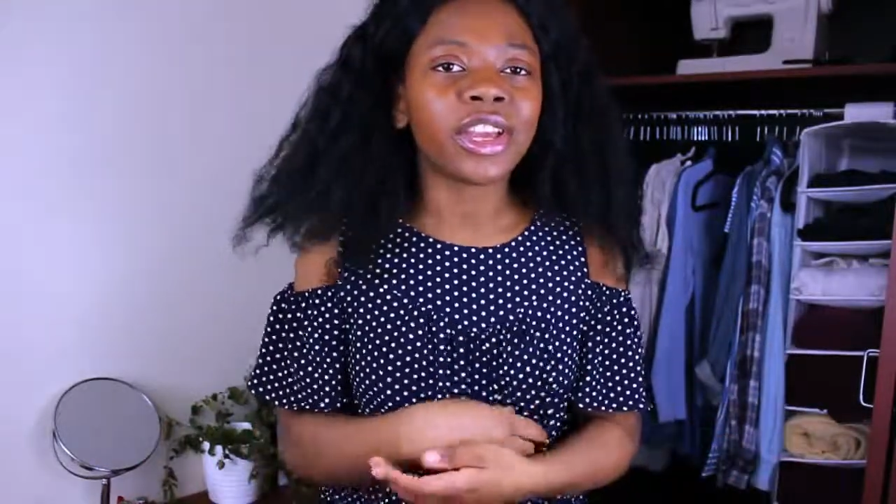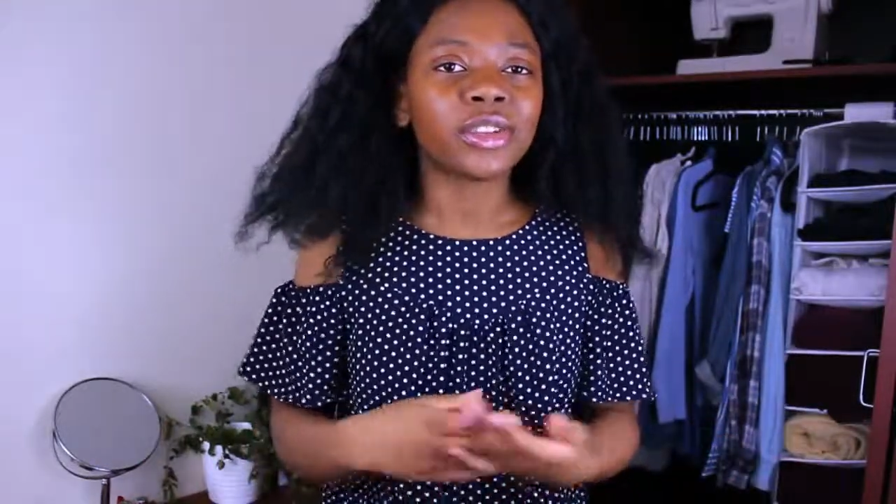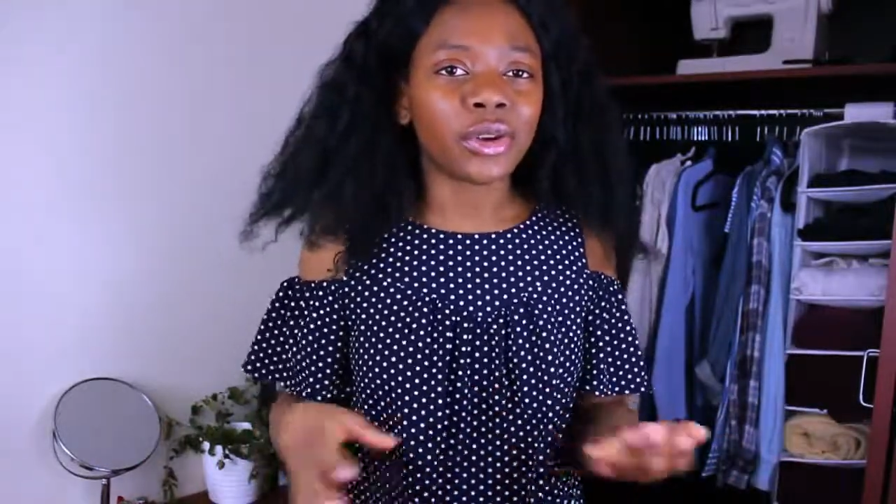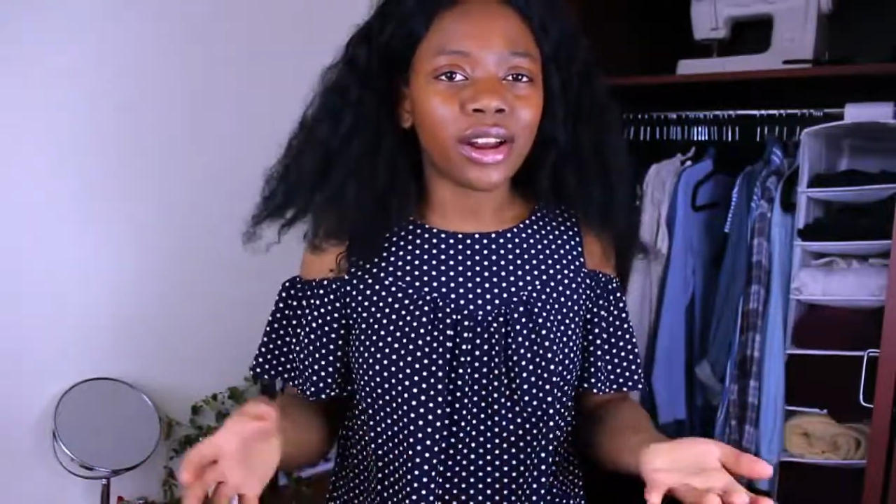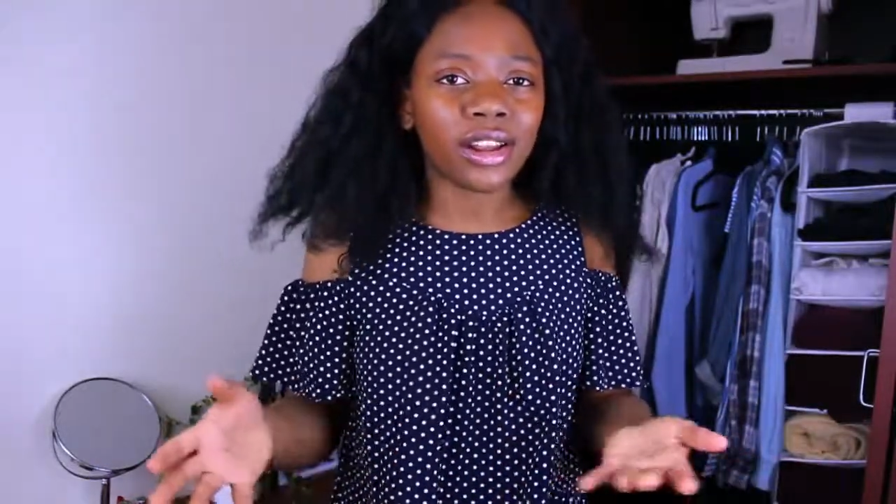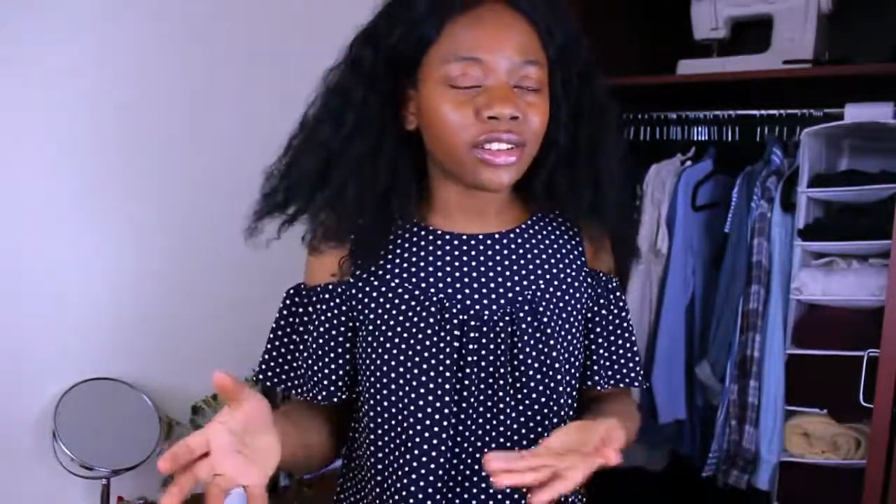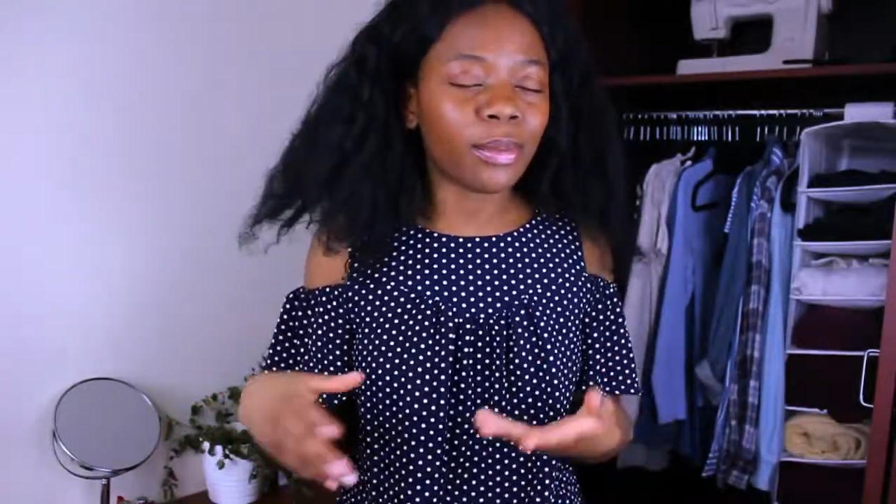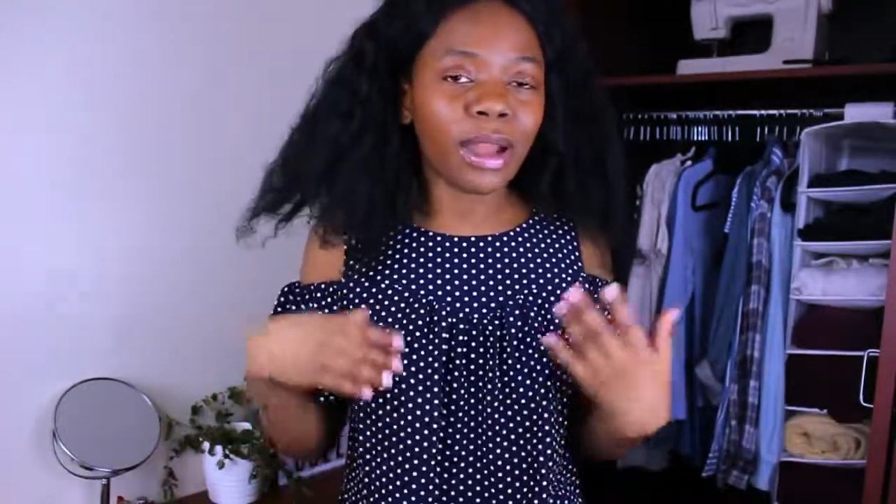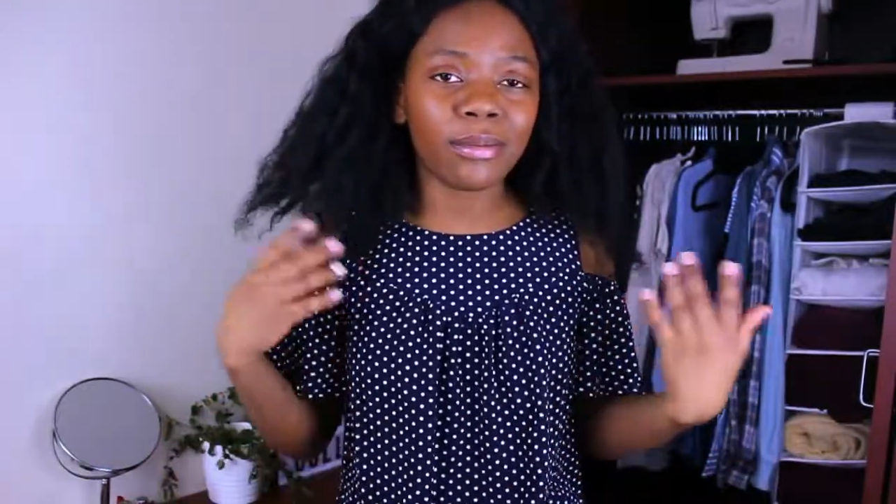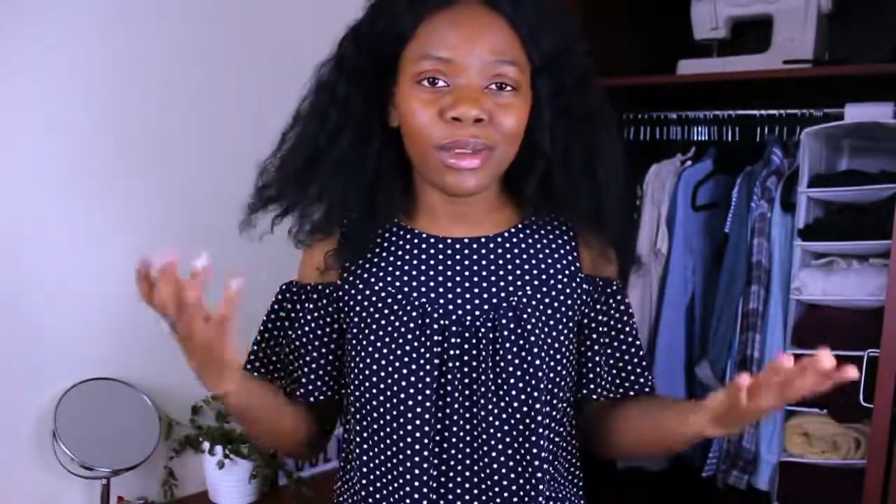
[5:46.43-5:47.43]
try not to
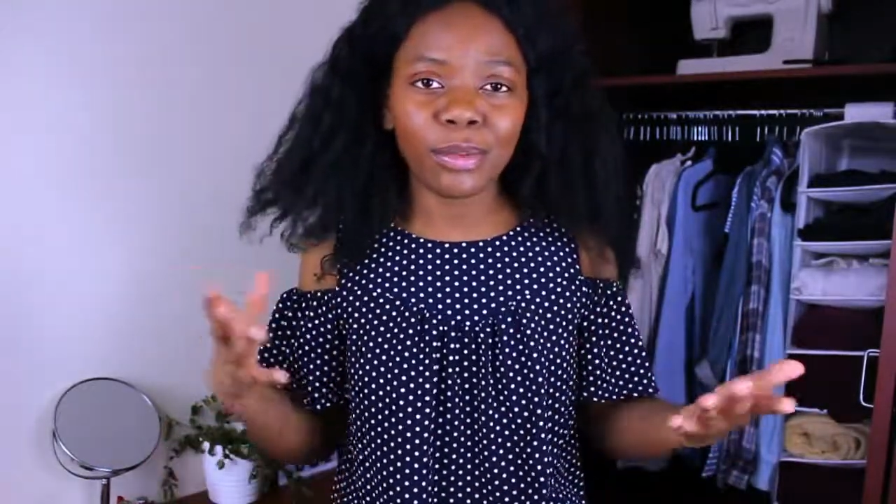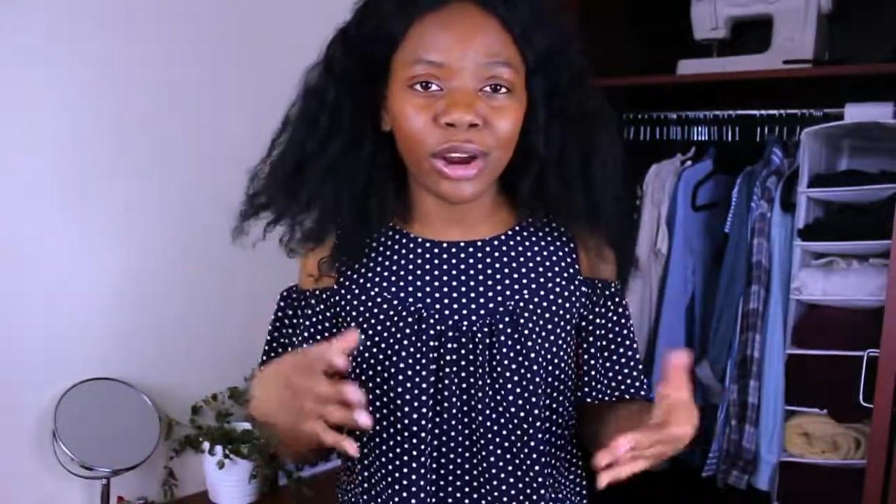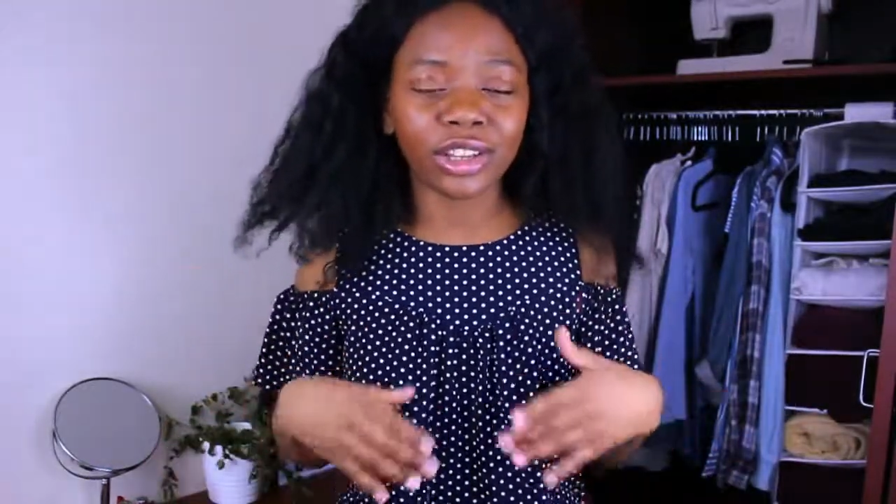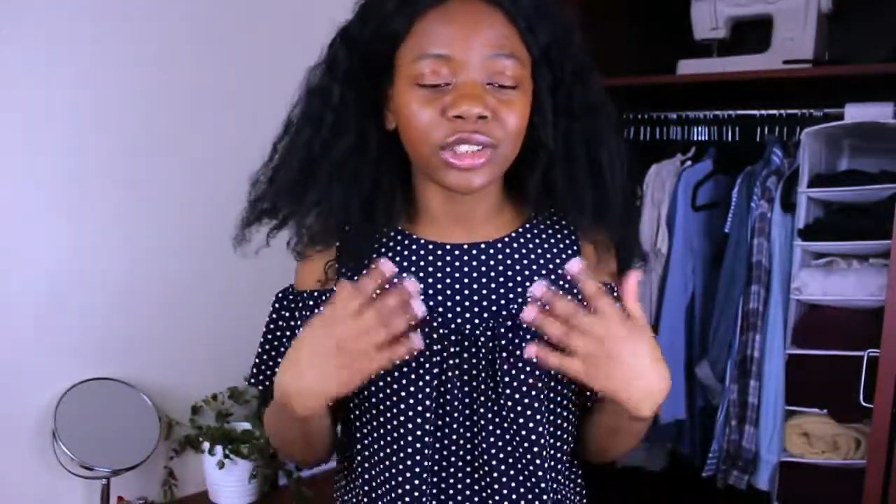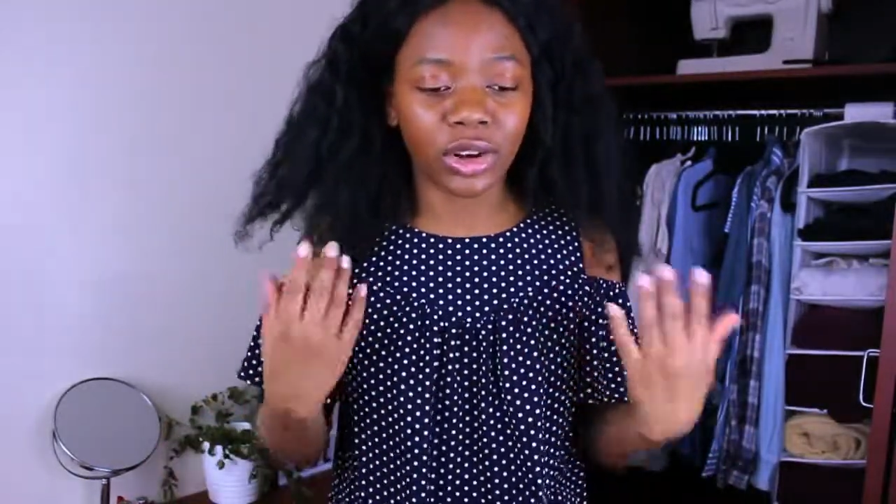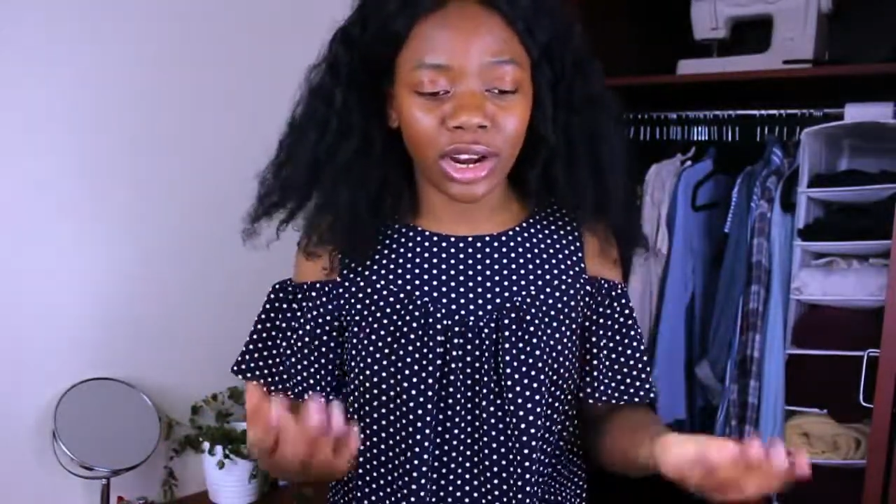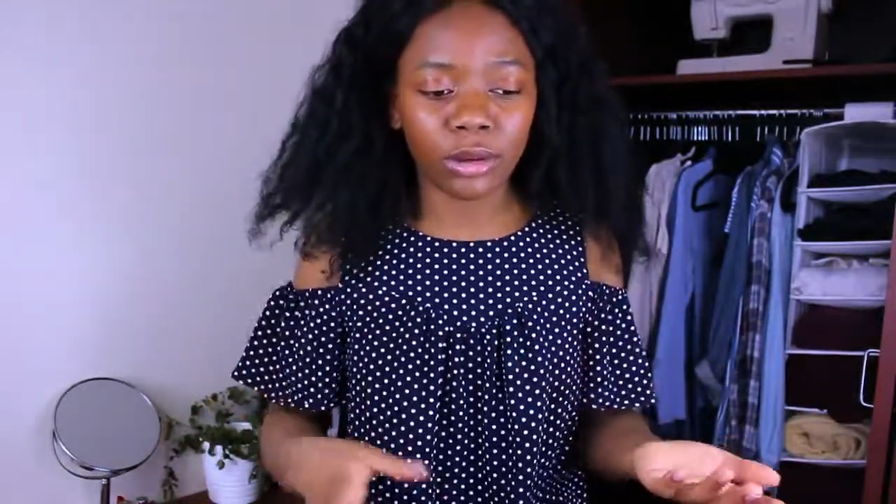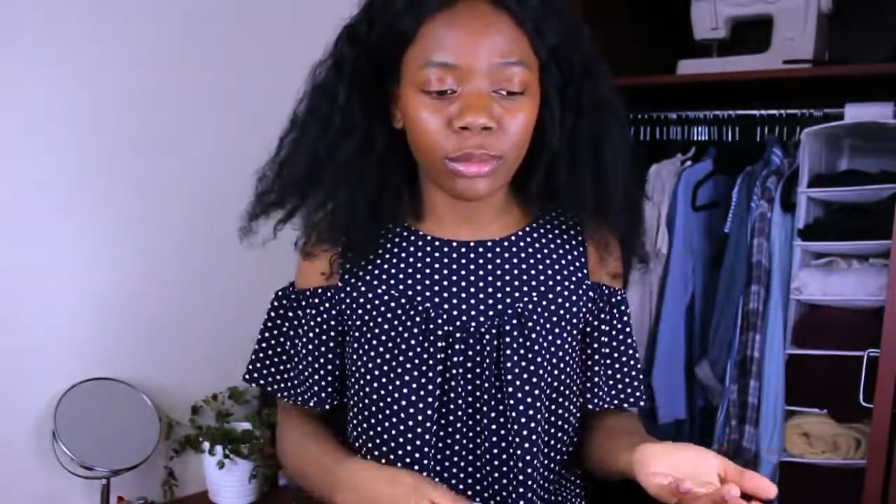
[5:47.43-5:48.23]
buy meat products or animal